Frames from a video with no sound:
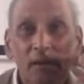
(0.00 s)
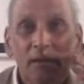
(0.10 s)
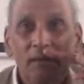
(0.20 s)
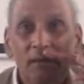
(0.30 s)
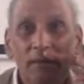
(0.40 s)

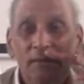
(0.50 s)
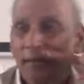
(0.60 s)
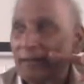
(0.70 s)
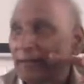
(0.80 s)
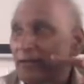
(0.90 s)
in the
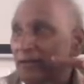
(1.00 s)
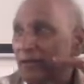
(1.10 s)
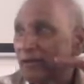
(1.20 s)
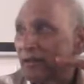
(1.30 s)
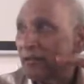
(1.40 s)
Sanskrit
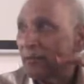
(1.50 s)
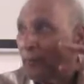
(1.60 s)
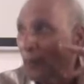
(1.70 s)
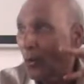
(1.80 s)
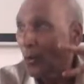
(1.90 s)
Studies
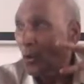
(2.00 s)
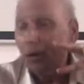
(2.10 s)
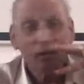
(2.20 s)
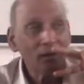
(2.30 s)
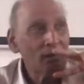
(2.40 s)

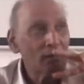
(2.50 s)
4